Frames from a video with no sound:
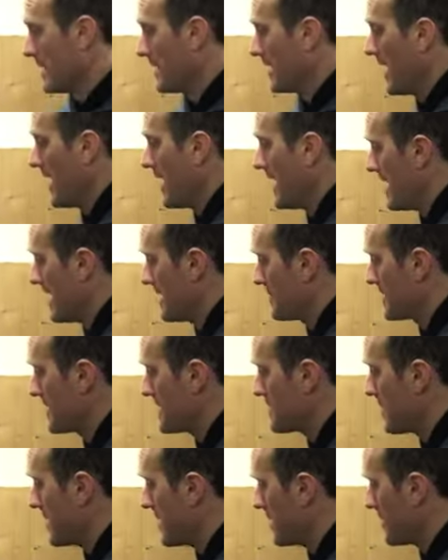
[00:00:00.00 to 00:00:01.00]
The
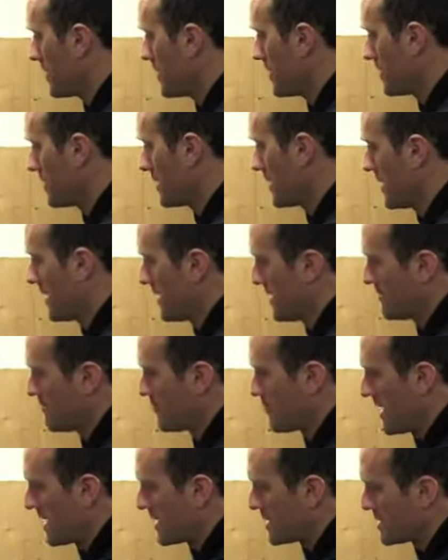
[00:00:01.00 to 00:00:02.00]
Billabong
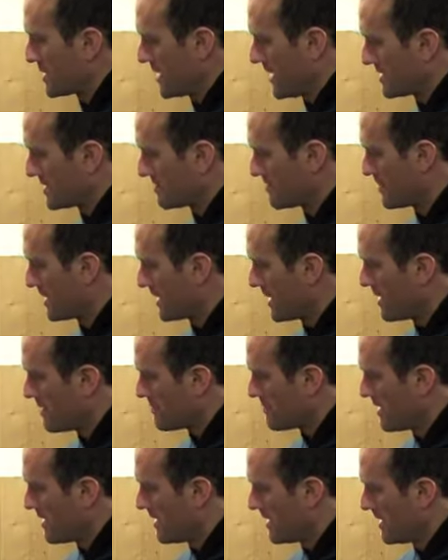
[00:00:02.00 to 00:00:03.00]
range has become
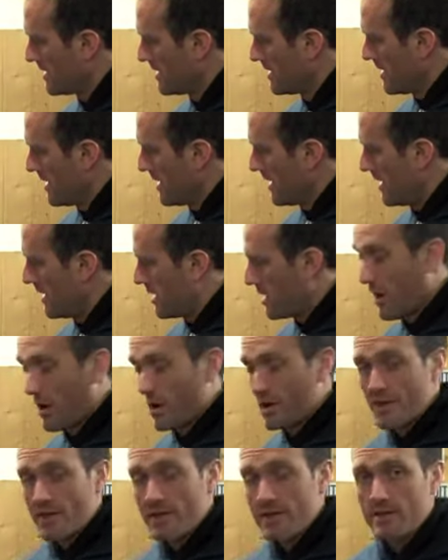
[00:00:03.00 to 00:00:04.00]

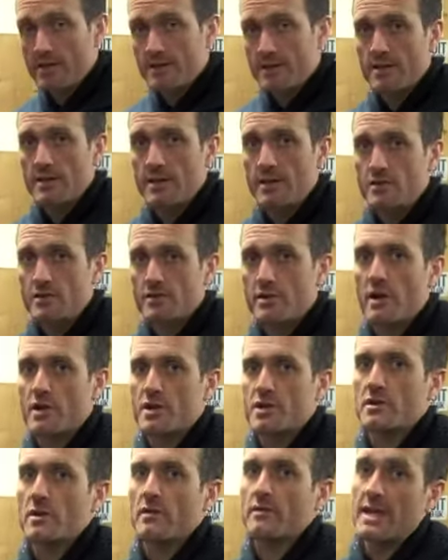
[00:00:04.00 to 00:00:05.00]
larger since the
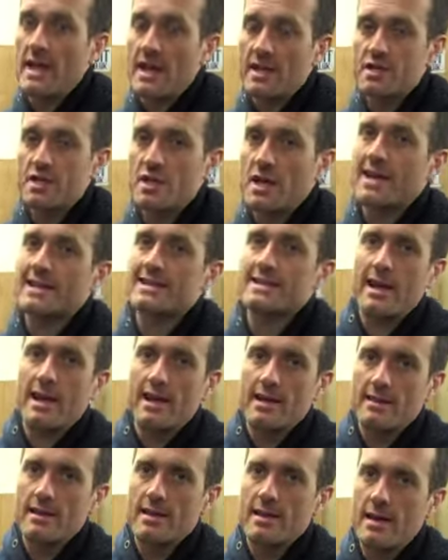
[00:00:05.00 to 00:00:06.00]
introduction of the SGX
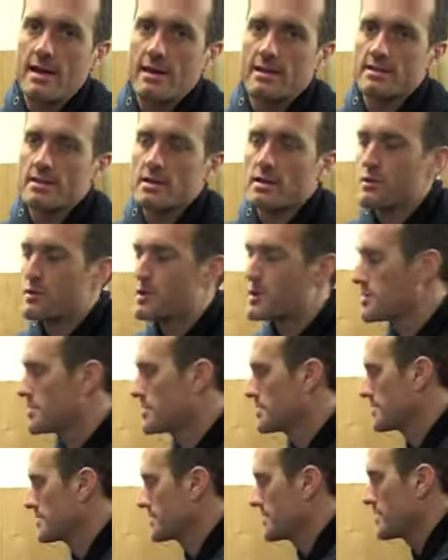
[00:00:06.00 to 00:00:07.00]
and the Solution
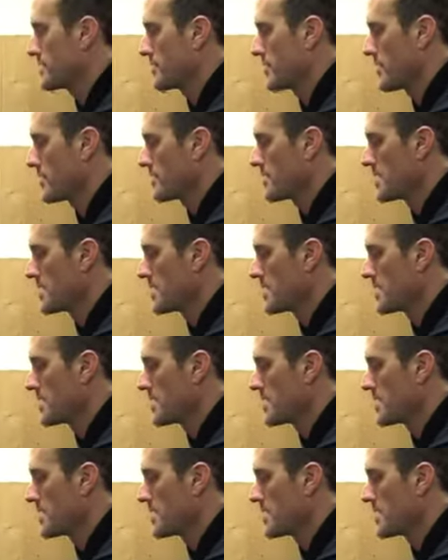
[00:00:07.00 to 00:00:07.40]
Xero.